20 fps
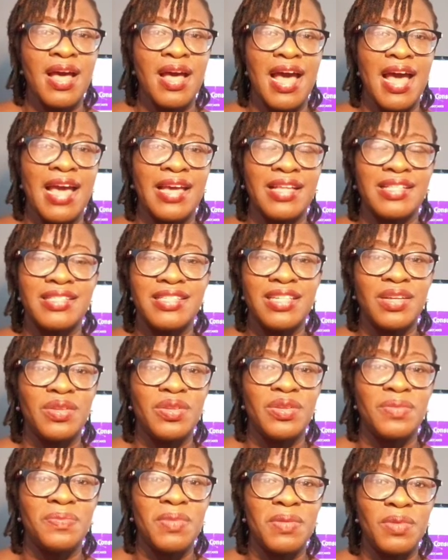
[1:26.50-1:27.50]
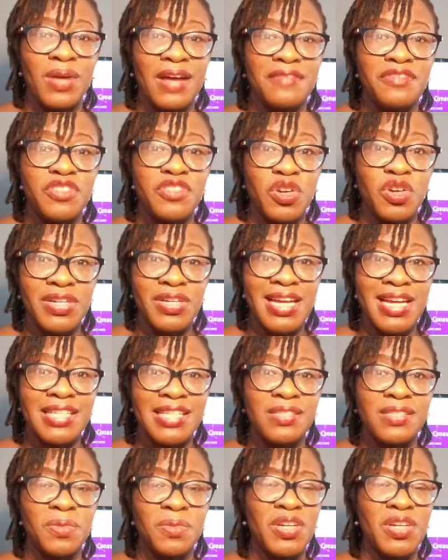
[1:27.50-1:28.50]
I can tell you people have done
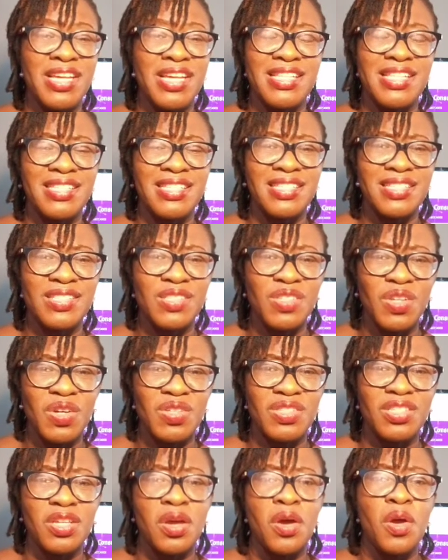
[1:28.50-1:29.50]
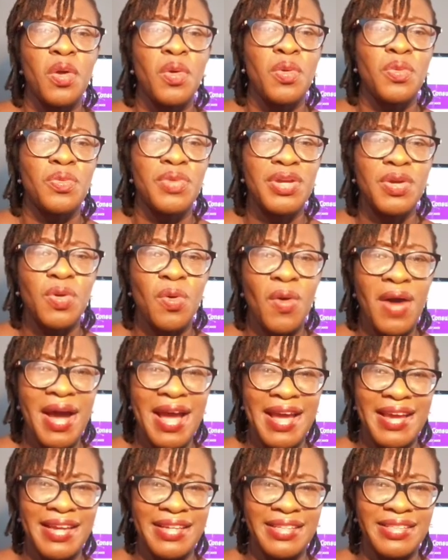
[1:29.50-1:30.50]
that, but it is not
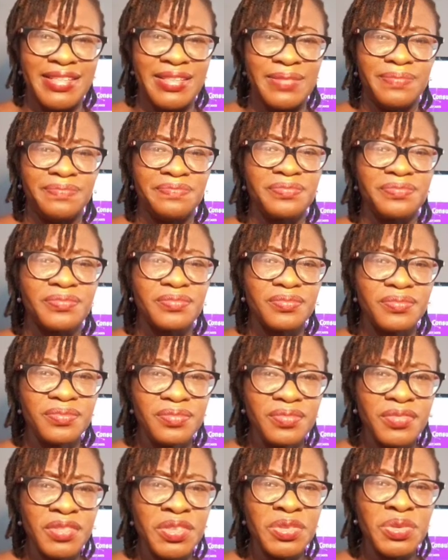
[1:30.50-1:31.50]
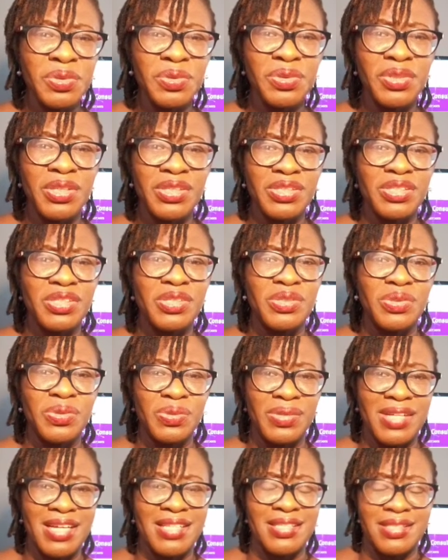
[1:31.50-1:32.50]
required. Do not do
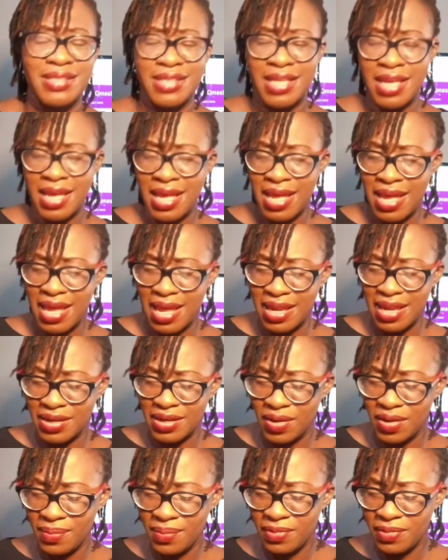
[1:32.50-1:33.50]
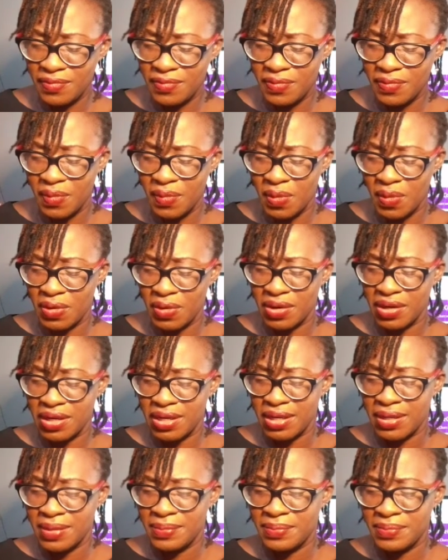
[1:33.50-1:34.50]
that. And number four,
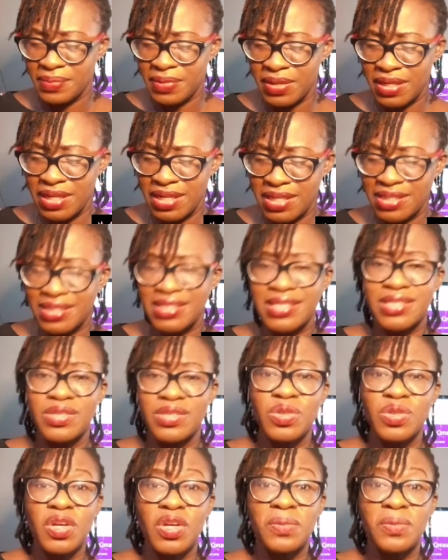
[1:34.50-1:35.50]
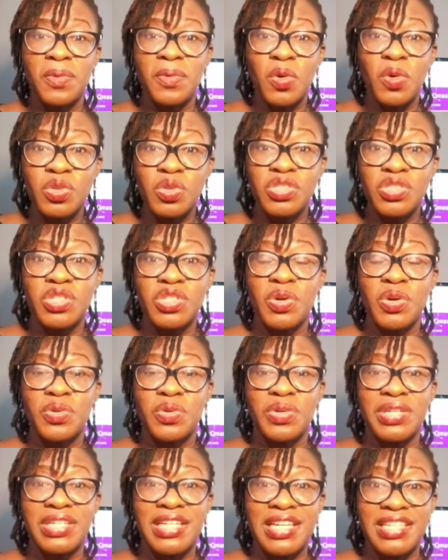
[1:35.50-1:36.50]
please do not post your
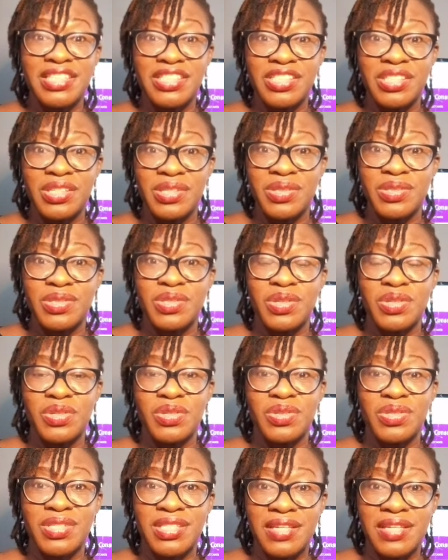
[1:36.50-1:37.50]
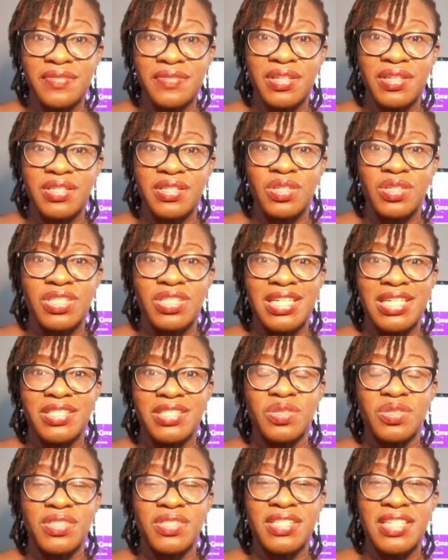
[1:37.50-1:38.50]
credentials on your CV, such
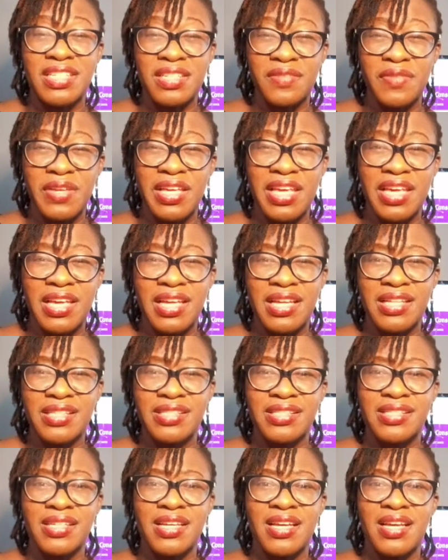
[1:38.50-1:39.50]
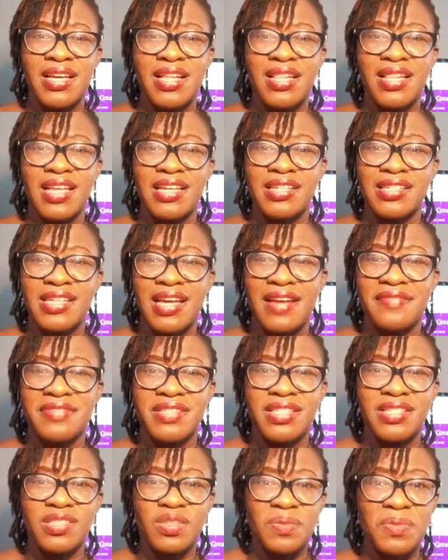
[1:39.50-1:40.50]
as your certificates. Like I've
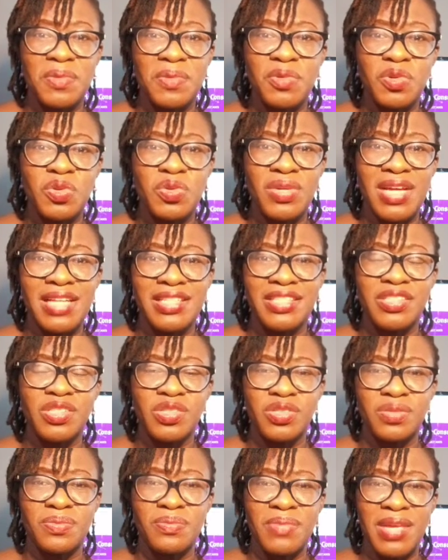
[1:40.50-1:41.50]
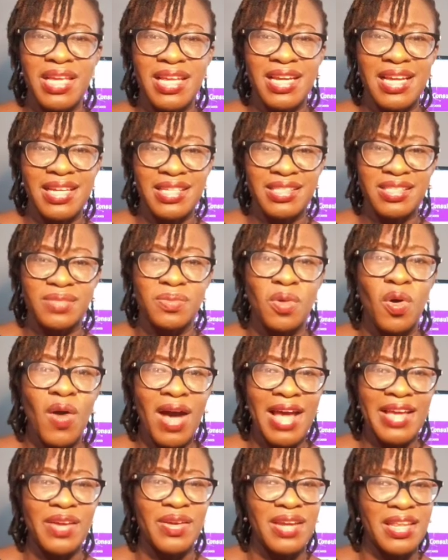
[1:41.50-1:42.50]
seen some people do that. They just make it like a small
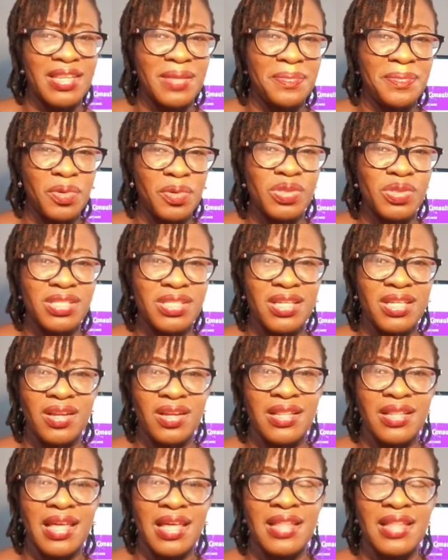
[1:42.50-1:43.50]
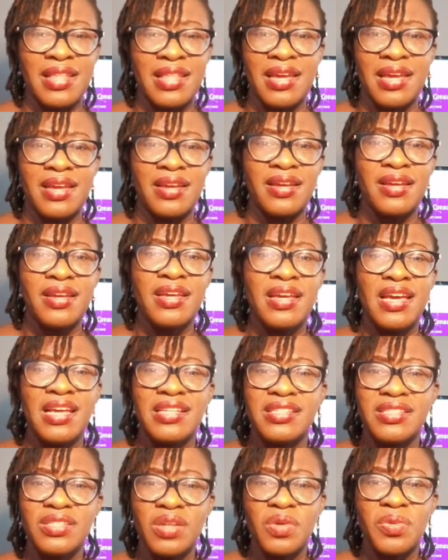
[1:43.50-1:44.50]
icon and they post it that there.
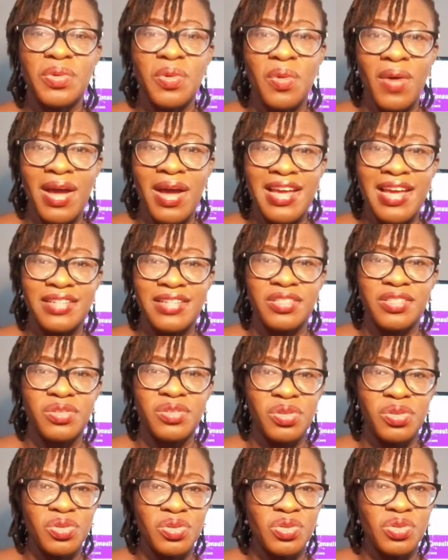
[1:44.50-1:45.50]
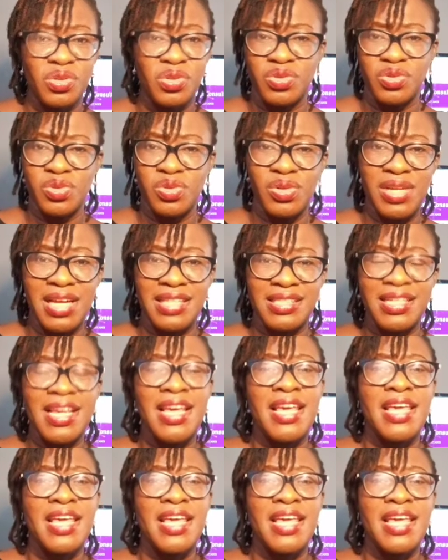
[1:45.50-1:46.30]
It's not required. Don't do that.